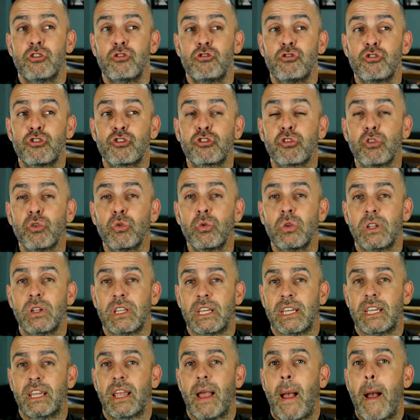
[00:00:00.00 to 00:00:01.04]

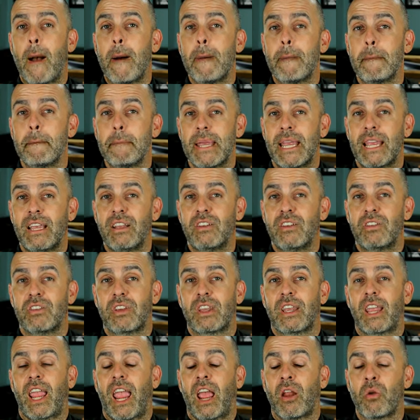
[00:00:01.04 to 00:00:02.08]
truly
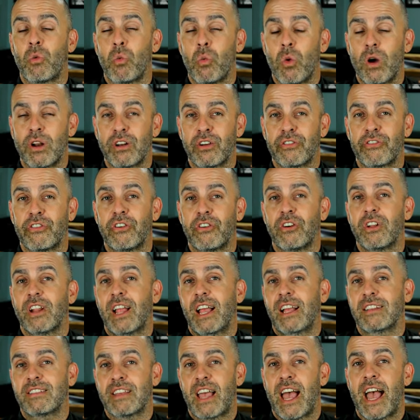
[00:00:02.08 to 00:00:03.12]
amazing and wonderful
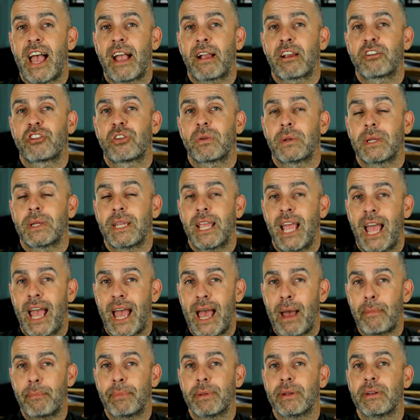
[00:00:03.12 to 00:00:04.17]
has actually
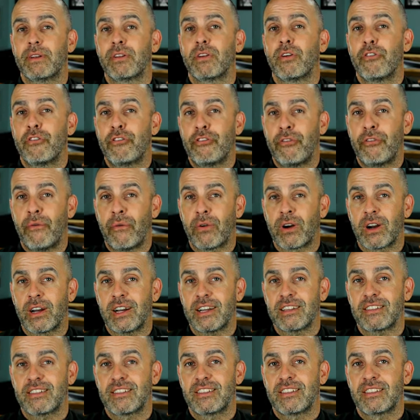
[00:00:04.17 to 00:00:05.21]
happened for
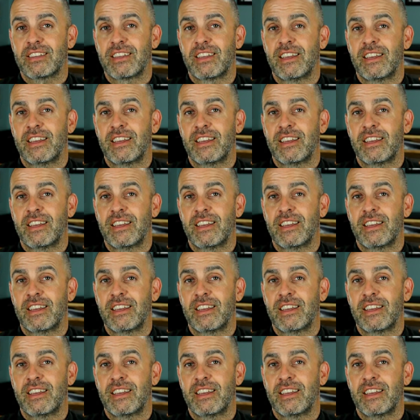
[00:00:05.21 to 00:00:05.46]
us.